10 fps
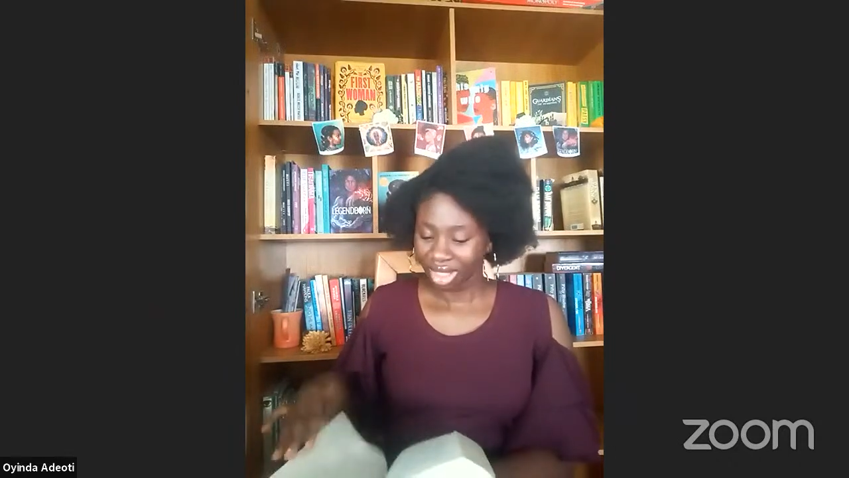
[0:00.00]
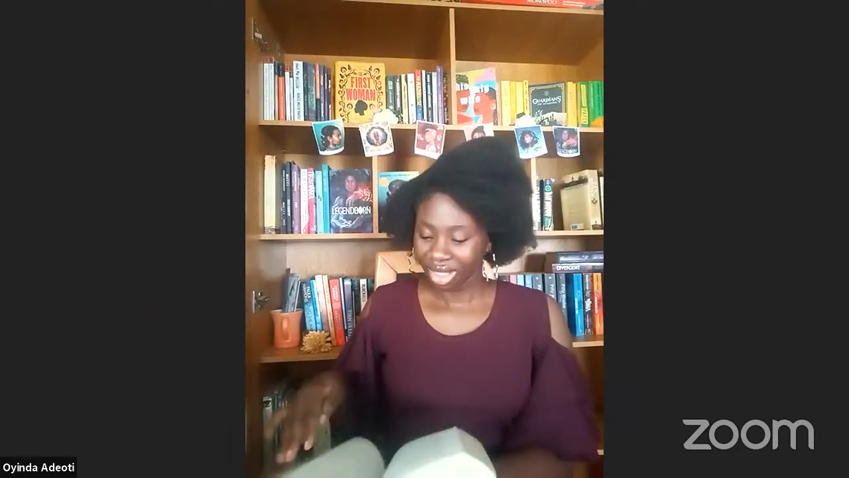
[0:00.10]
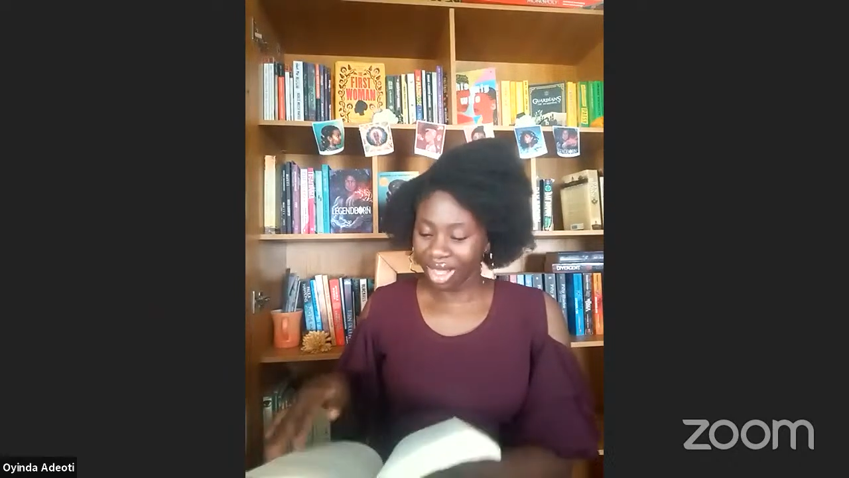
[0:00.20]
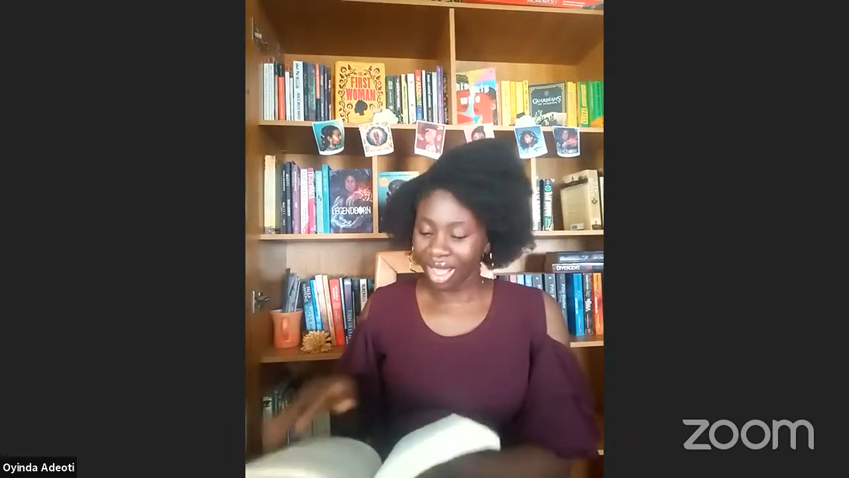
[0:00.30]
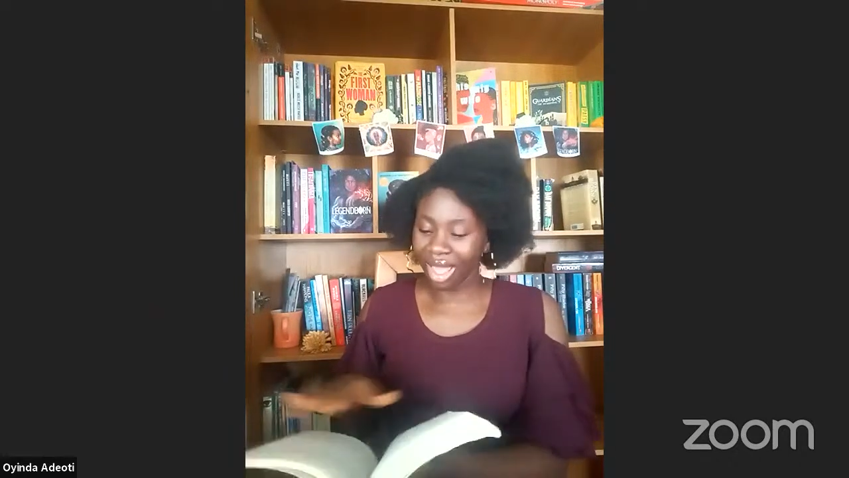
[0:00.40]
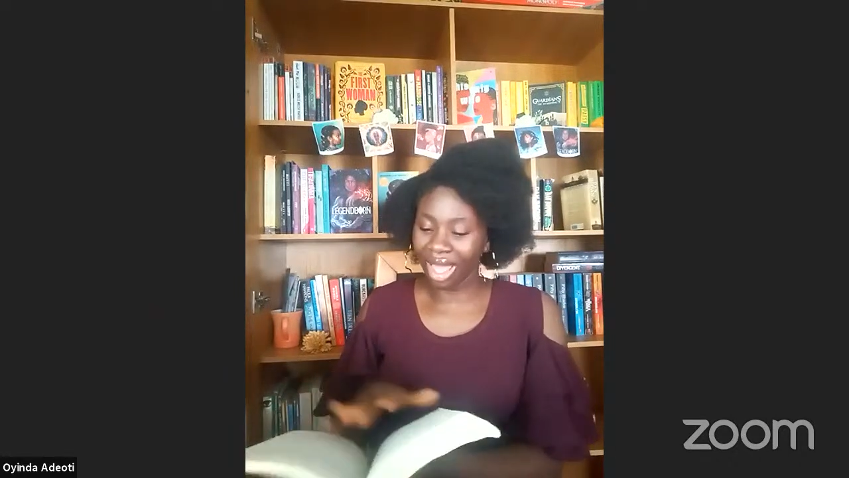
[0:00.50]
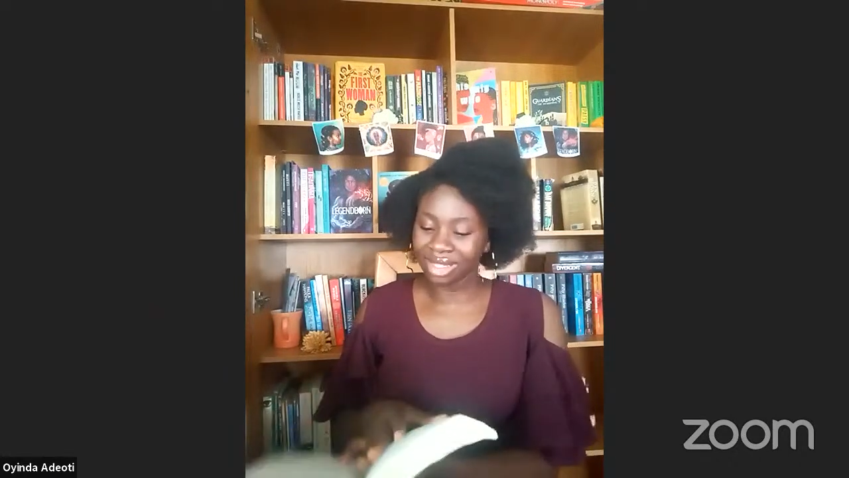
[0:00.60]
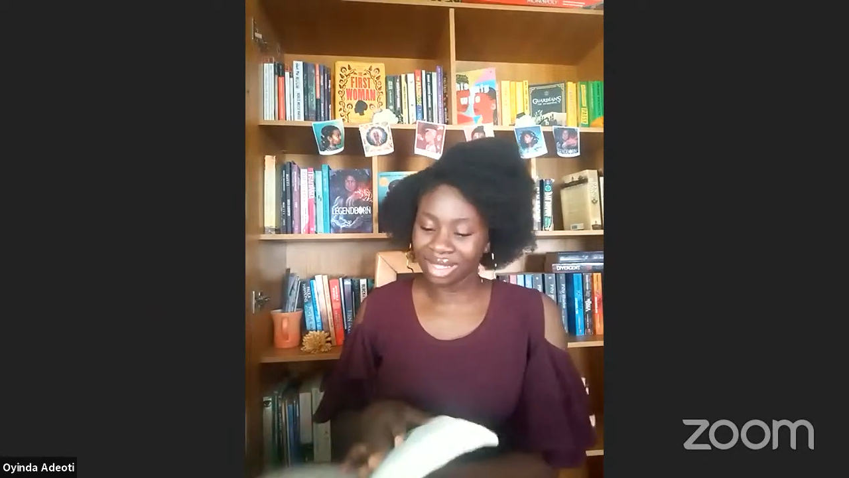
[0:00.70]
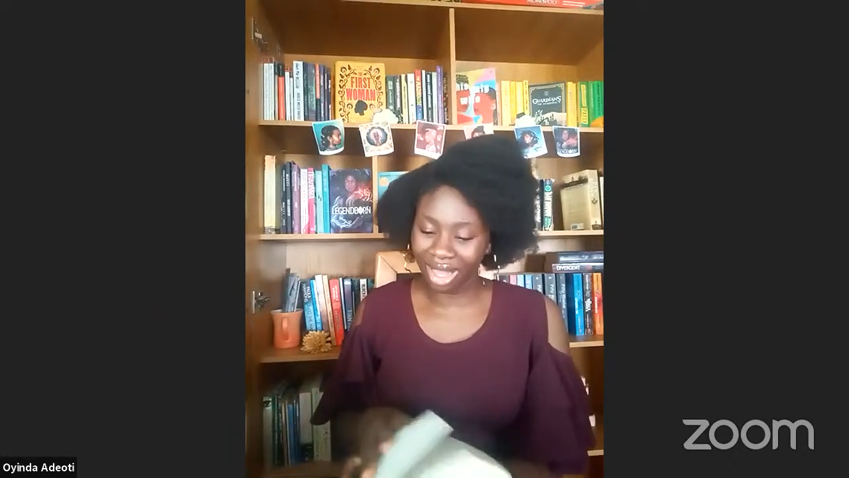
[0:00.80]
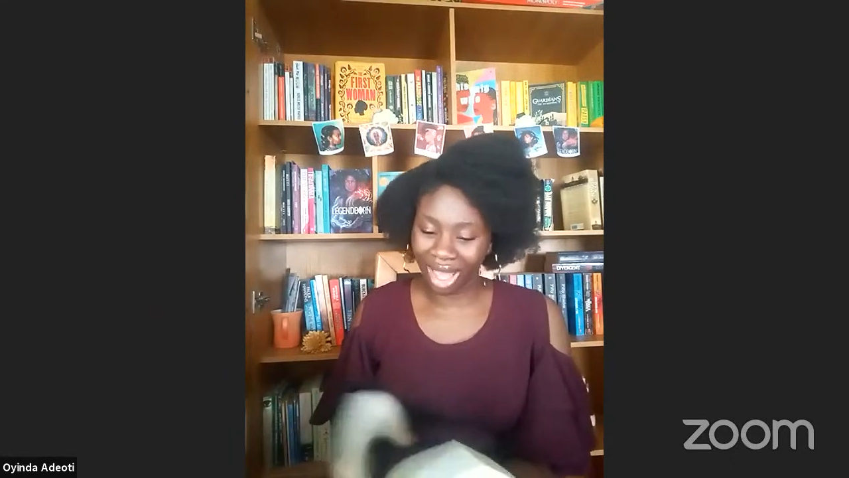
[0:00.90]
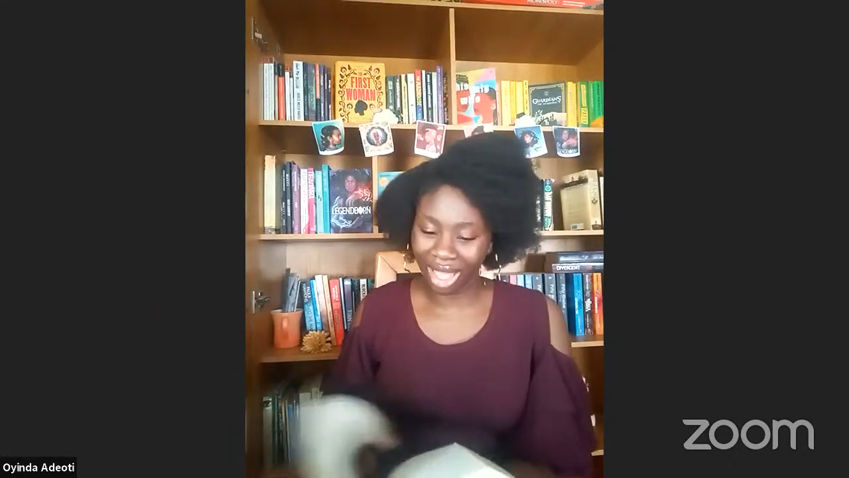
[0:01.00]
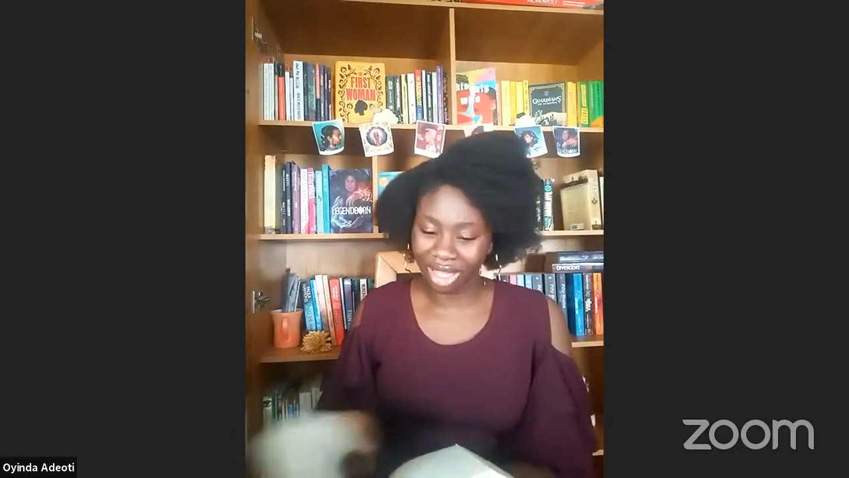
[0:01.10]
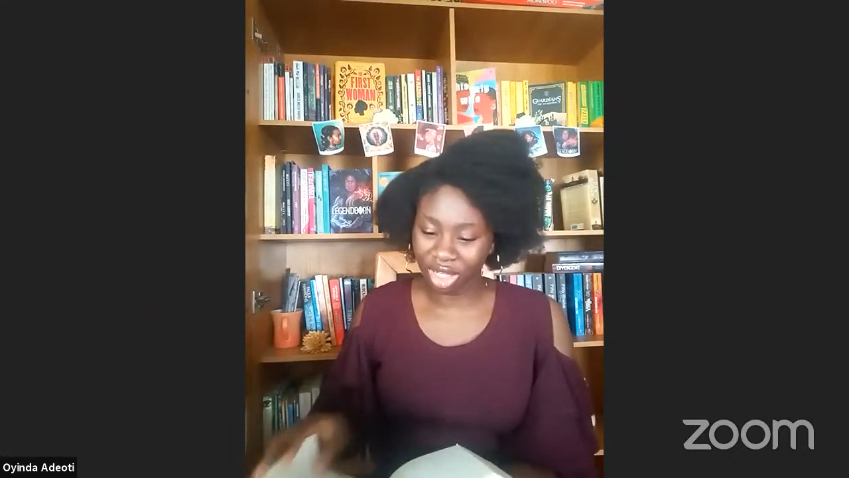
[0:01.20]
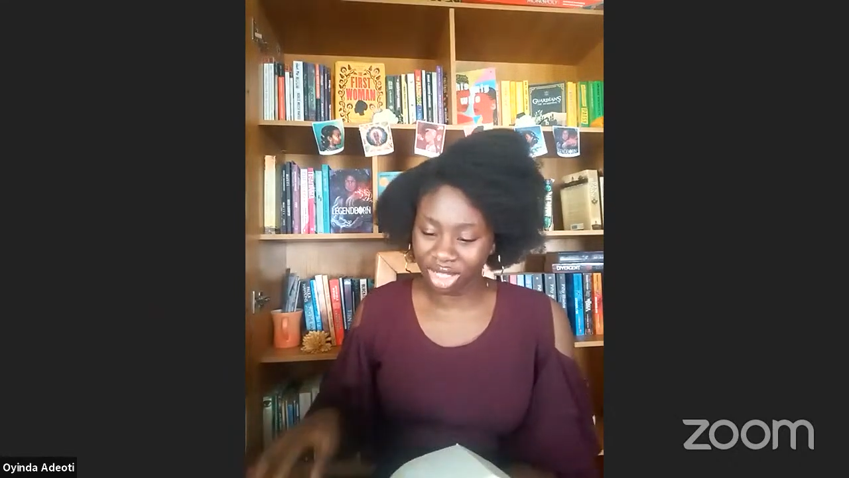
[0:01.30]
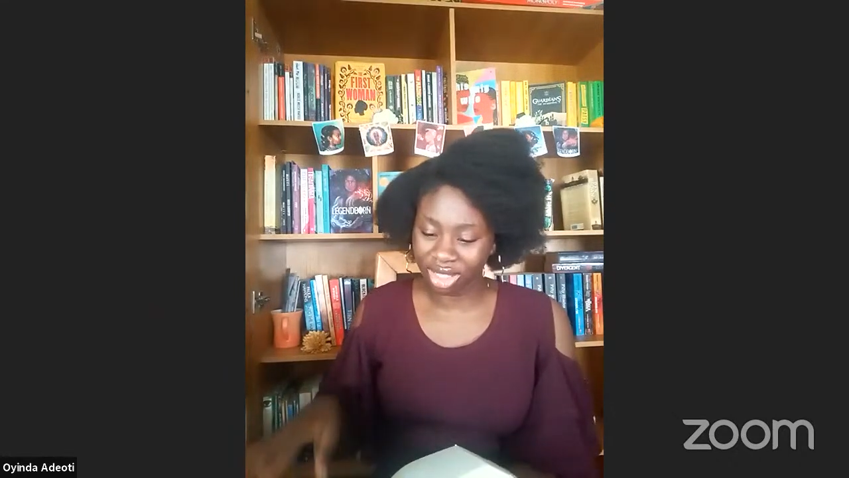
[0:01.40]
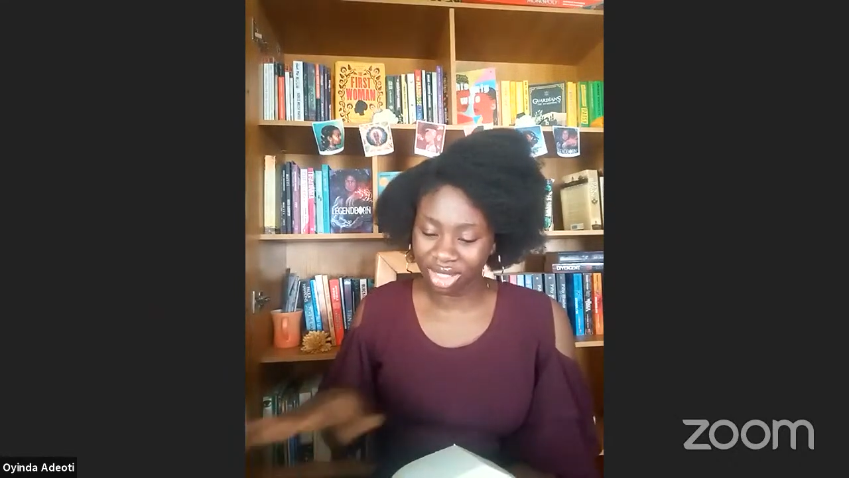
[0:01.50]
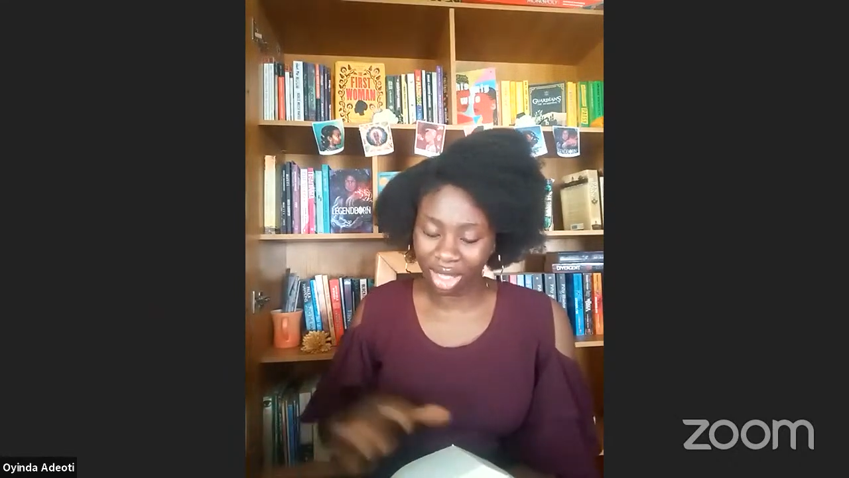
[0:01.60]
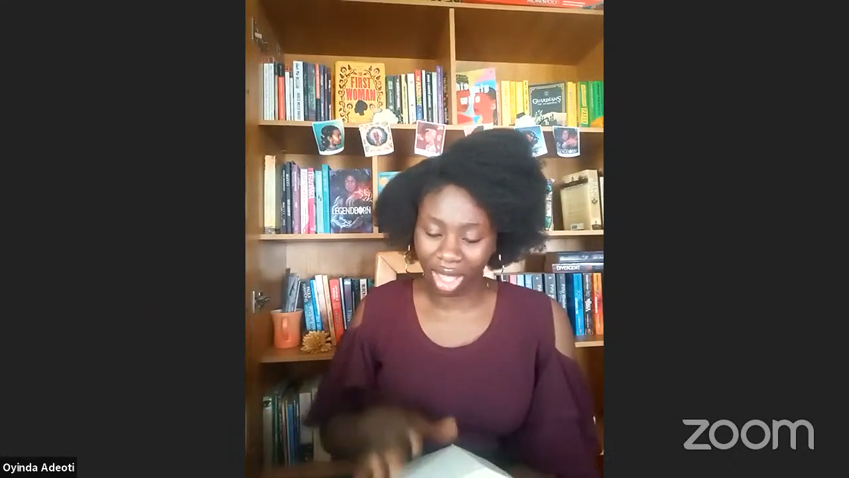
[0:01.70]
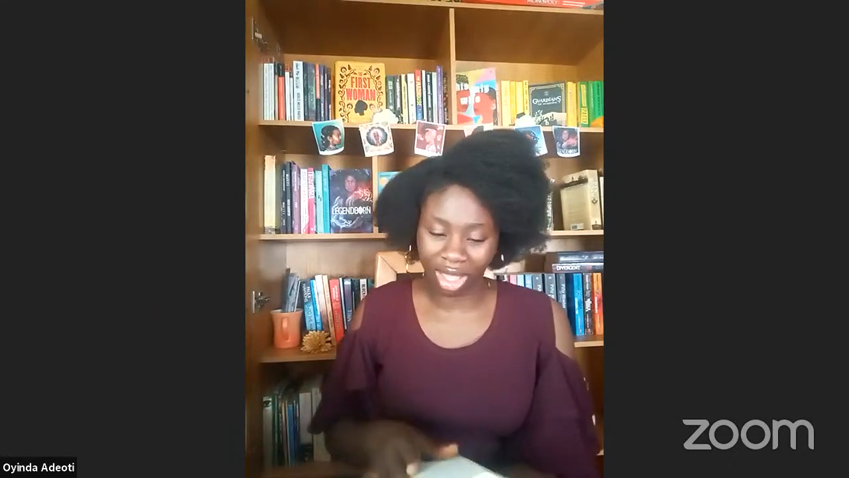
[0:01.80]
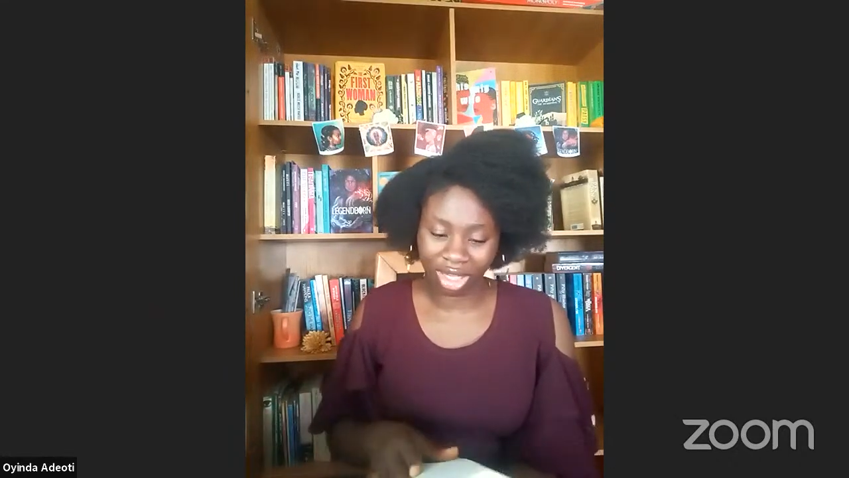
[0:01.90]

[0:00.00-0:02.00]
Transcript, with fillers: Yeah, I said I just uh,